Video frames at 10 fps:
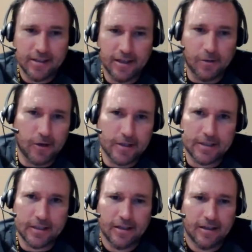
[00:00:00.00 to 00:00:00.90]
It
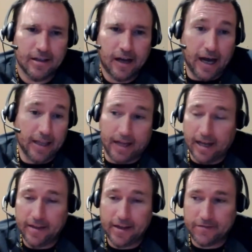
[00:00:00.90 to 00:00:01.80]
works. I
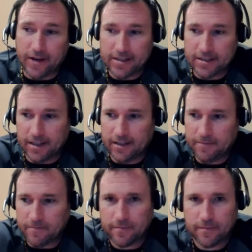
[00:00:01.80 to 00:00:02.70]
think it's fascinating.